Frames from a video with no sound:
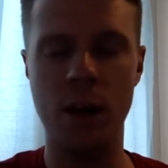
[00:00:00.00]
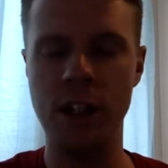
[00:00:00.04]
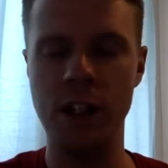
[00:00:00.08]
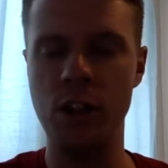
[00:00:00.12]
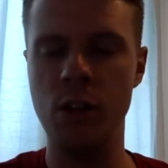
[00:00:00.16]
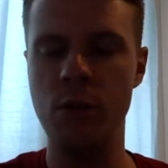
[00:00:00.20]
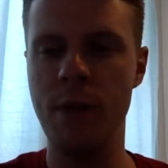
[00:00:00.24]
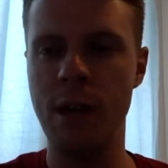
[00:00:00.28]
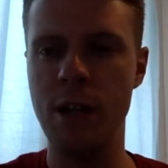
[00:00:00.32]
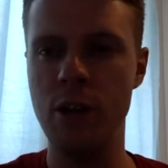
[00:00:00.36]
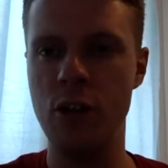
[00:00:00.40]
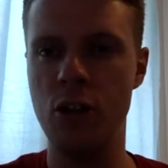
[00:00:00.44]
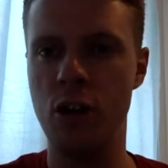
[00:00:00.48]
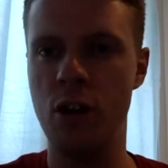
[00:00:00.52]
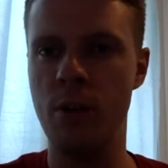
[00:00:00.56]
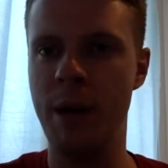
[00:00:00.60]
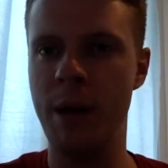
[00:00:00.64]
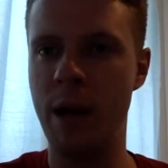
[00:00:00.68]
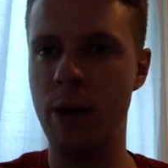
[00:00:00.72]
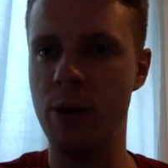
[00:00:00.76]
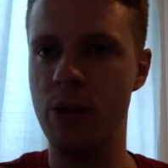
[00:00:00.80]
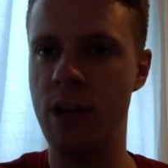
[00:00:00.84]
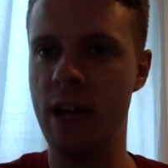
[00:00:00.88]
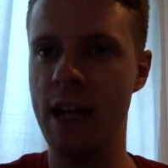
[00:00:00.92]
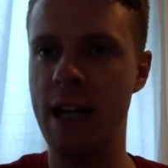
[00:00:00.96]
You mentioned
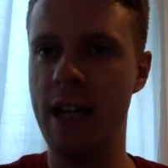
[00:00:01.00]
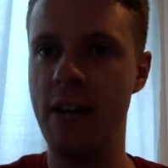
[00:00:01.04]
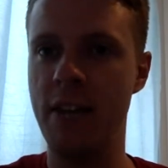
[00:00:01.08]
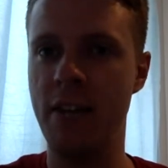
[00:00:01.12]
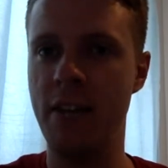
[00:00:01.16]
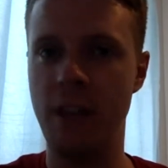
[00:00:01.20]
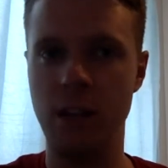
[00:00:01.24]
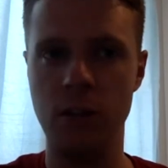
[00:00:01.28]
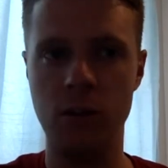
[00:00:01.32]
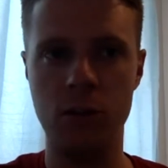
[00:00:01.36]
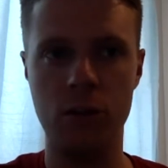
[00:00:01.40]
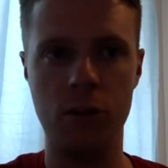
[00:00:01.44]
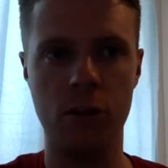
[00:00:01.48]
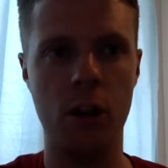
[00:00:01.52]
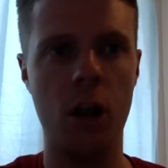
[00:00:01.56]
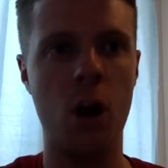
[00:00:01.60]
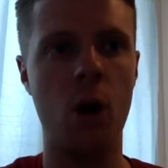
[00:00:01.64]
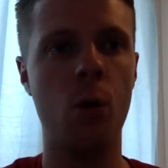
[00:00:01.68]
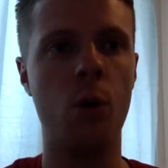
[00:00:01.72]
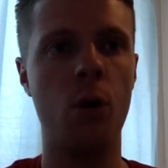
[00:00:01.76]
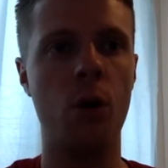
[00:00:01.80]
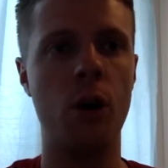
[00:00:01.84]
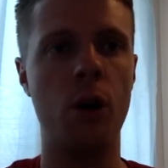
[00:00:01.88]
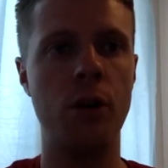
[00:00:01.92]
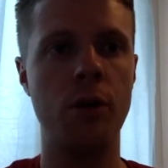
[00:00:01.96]
about taking things
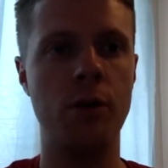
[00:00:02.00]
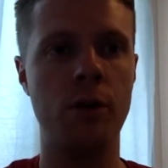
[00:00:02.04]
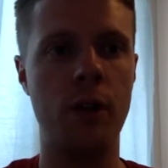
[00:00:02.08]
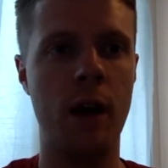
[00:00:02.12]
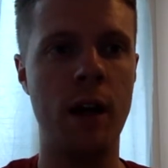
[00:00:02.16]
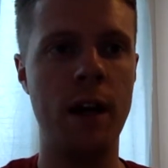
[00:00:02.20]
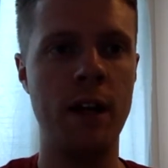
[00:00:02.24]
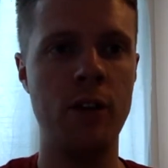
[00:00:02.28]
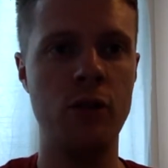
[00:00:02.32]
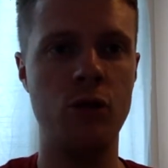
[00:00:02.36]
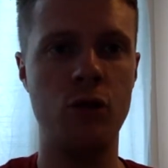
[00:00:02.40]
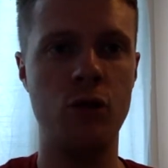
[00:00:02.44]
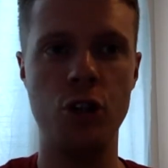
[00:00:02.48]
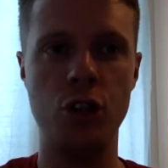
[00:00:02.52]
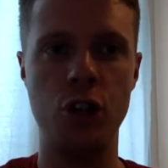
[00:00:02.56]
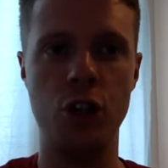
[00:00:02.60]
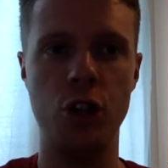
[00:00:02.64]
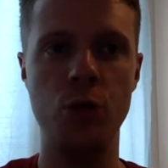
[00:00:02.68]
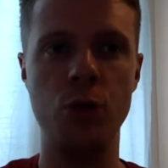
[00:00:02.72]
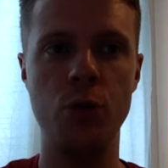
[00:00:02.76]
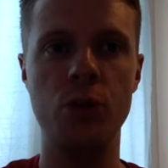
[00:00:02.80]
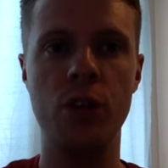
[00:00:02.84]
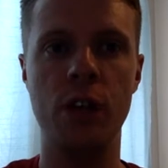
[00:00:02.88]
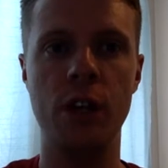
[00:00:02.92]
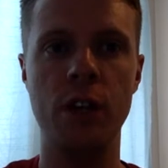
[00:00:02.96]
slower and
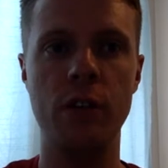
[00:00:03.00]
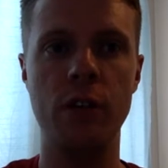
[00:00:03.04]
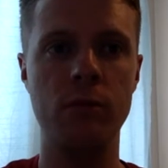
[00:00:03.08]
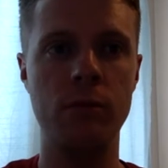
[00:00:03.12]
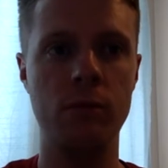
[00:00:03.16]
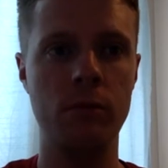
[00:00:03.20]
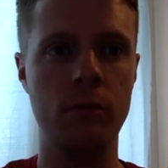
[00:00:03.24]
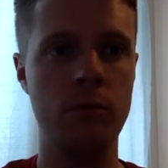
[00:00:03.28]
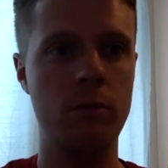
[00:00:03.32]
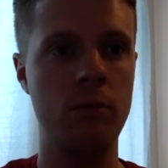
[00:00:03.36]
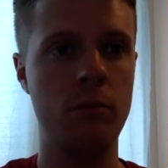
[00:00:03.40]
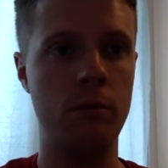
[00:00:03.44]
introducing